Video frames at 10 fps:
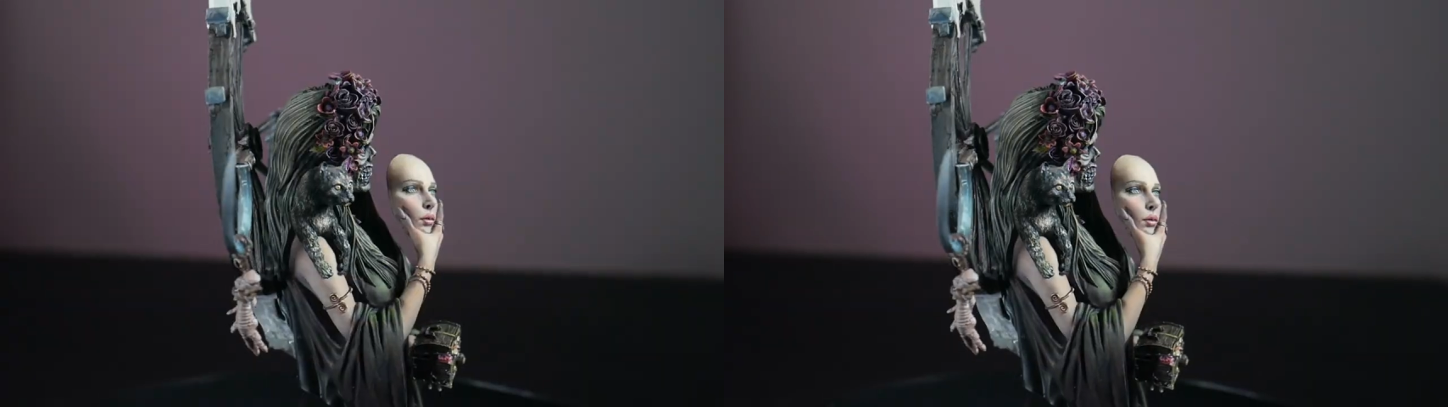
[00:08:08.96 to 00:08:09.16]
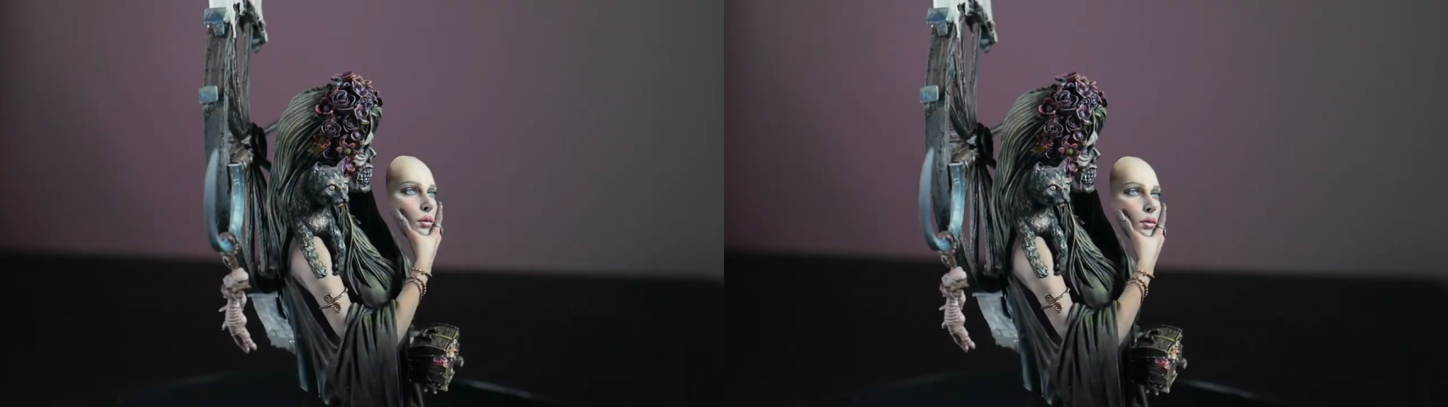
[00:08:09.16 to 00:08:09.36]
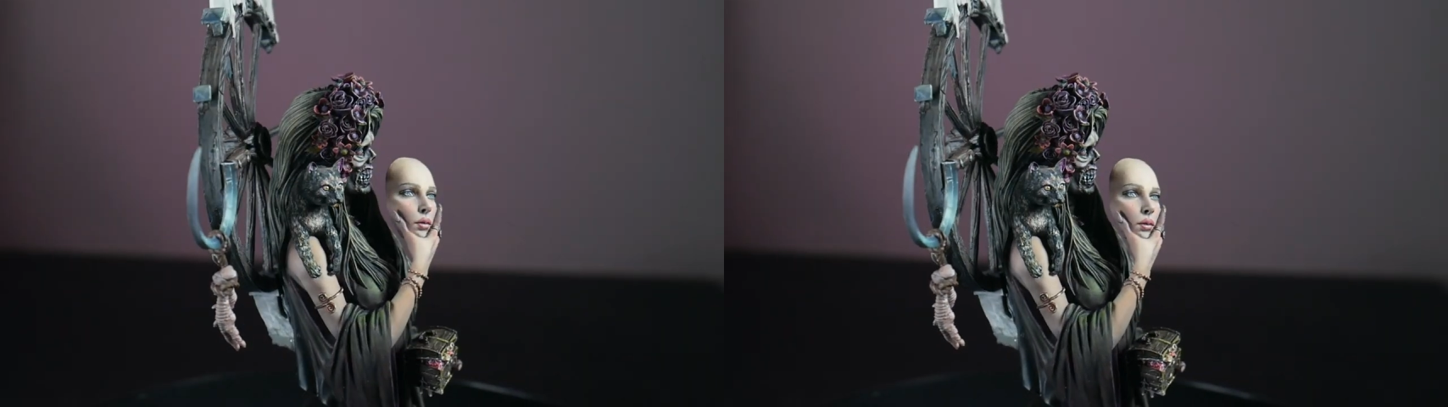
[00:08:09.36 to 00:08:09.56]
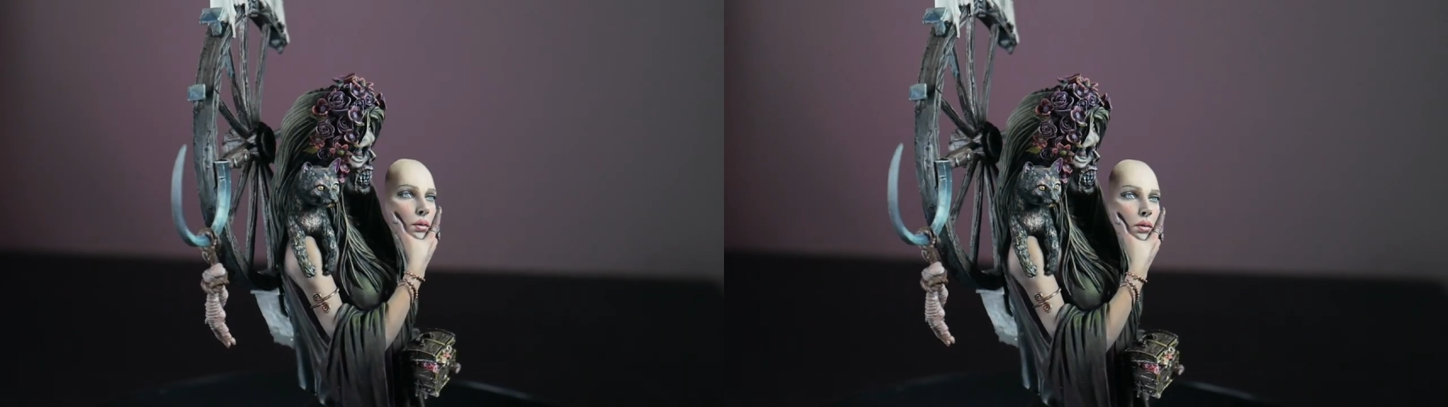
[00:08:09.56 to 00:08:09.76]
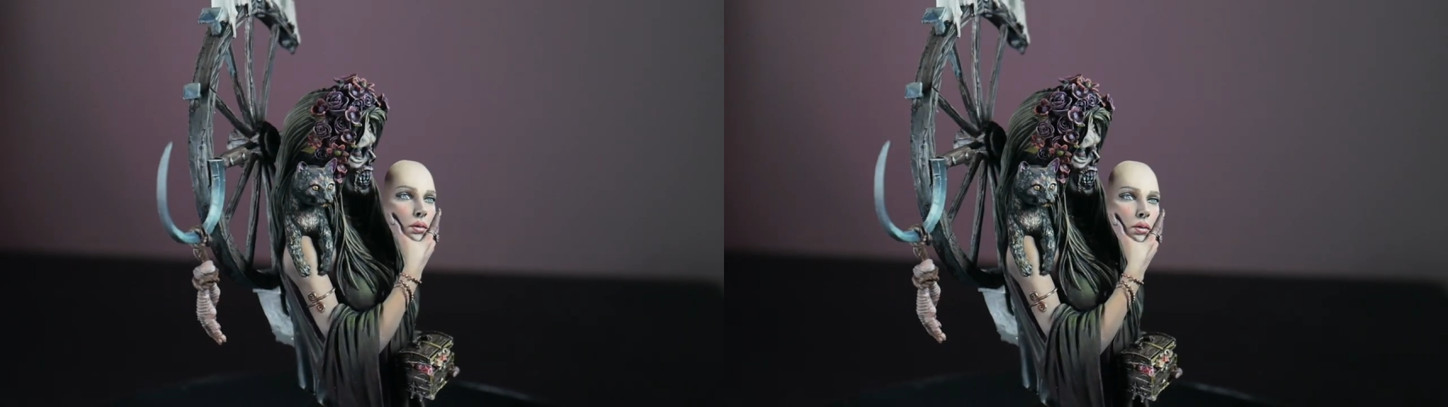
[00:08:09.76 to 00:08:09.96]

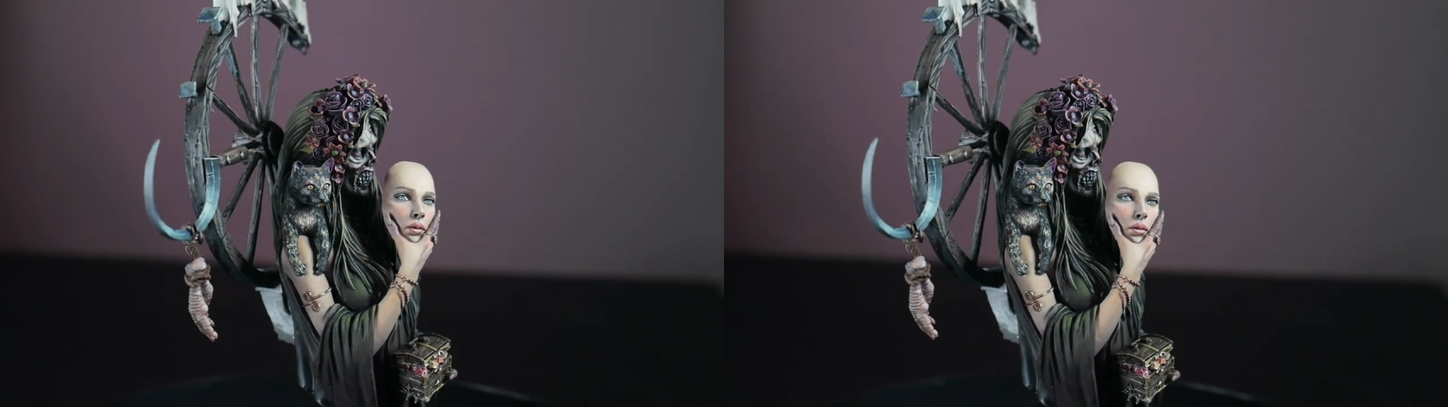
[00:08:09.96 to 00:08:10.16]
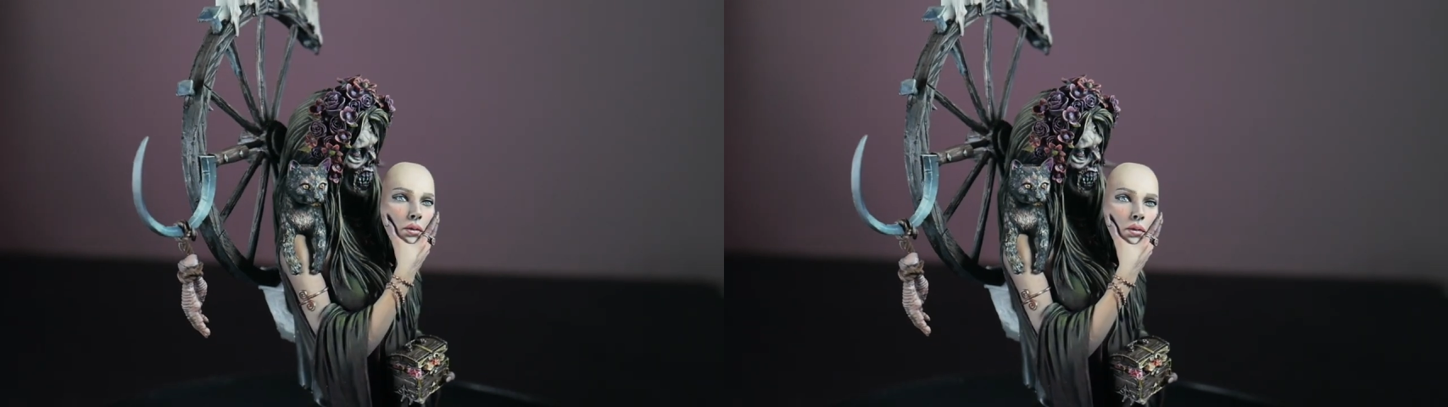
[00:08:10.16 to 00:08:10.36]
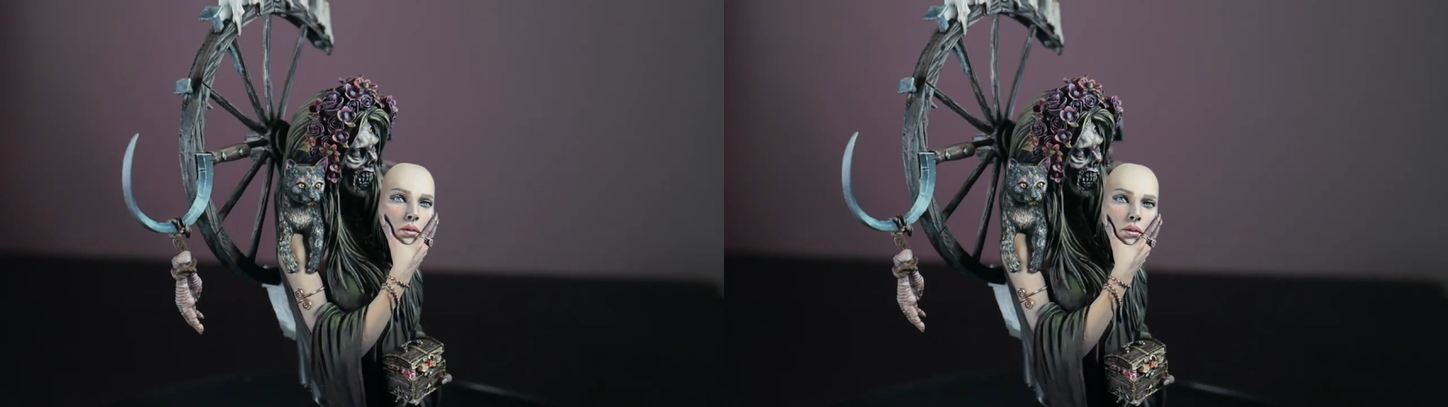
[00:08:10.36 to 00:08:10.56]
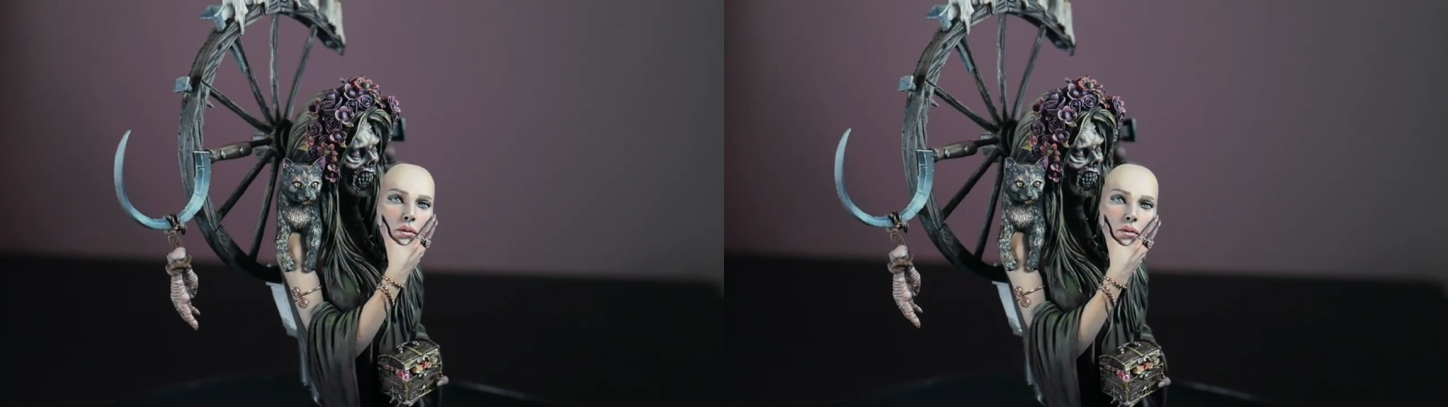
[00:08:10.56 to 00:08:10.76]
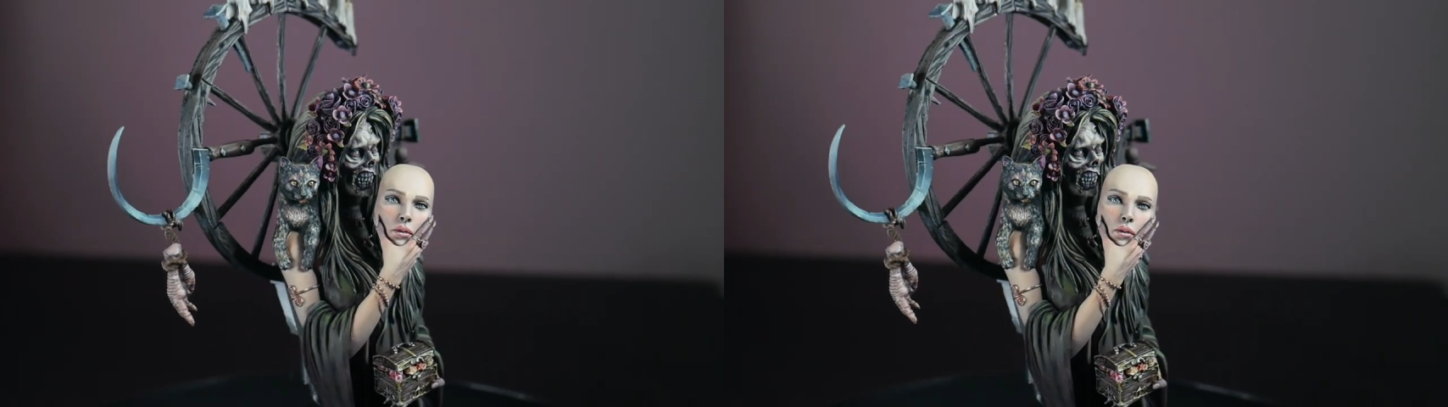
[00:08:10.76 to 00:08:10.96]

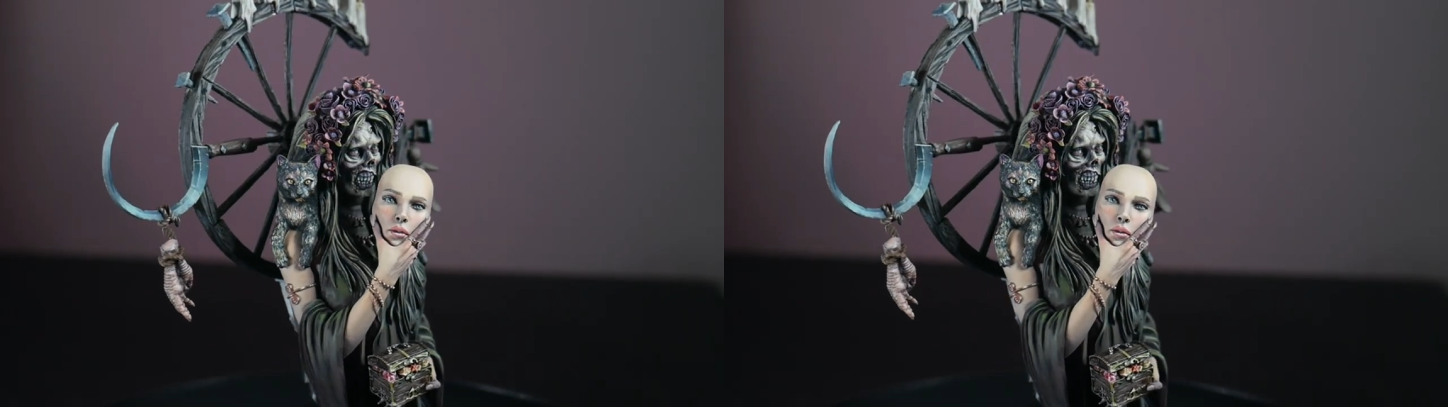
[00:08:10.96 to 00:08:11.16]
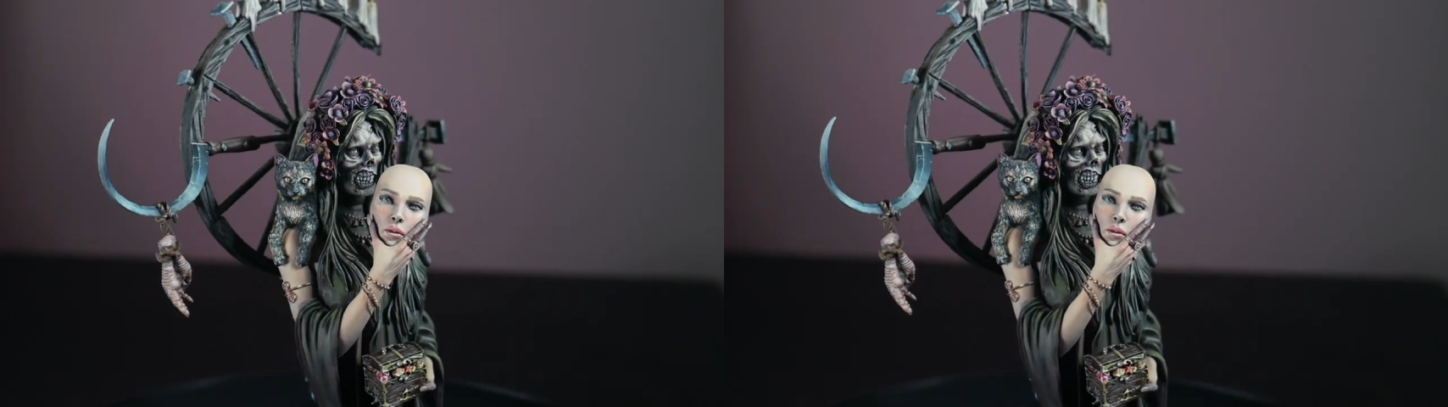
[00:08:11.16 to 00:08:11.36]
Nobody speaks.